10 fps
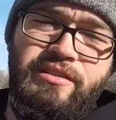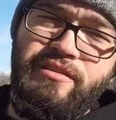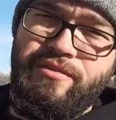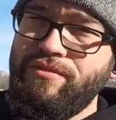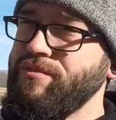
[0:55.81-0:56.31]

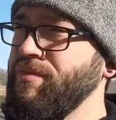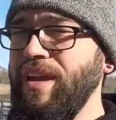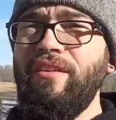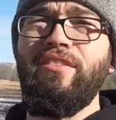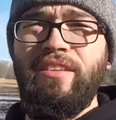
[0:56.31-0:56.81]
of
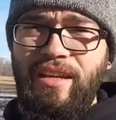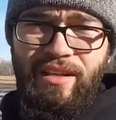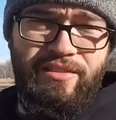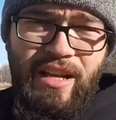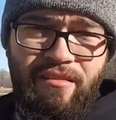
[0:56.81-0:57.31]
everything
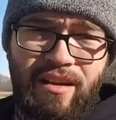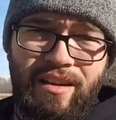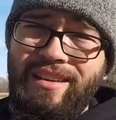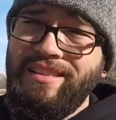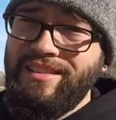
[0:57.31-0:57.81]
has
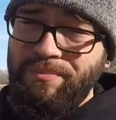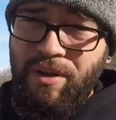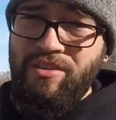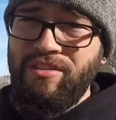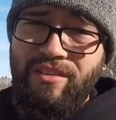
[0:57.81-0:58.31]
skyrocketed,
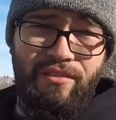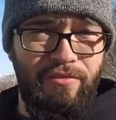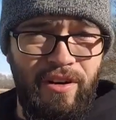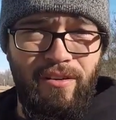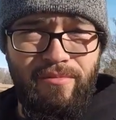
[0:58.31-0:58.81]
especially on the
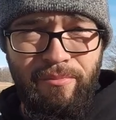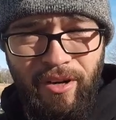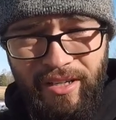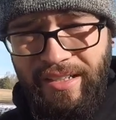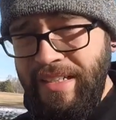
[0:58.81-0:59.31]
firearms
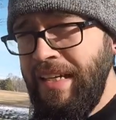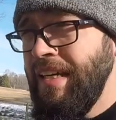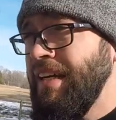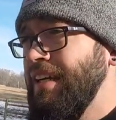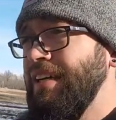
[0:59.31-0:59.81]
market.
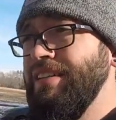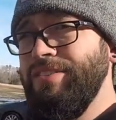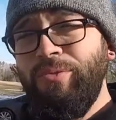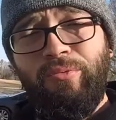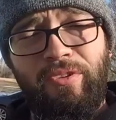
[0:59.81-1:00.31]
So
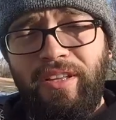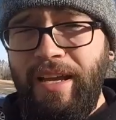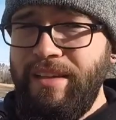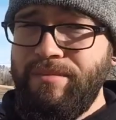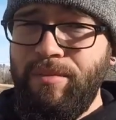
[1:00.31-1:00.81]
there really
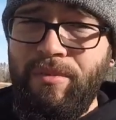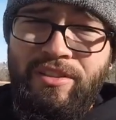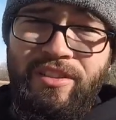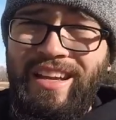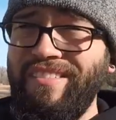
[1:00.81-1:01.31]
hasn't been much
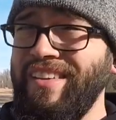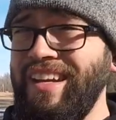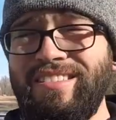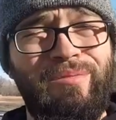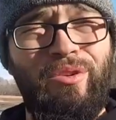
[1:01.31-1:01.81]
of that. I've
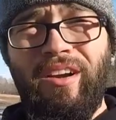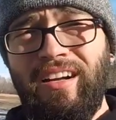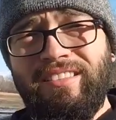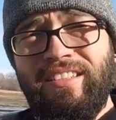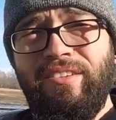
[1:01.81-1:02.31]
got some new
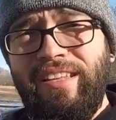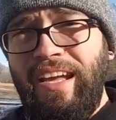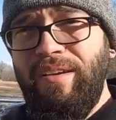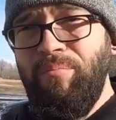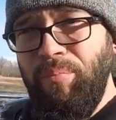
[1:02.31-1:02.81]
content on
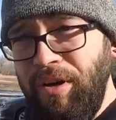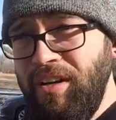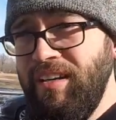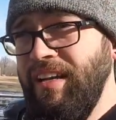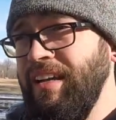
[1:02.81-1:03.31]
that,
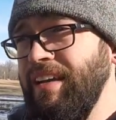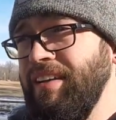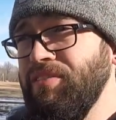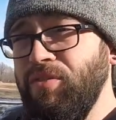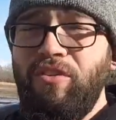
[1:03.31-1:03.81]
but
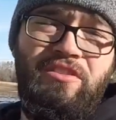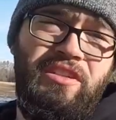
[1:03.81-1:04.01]
as far as it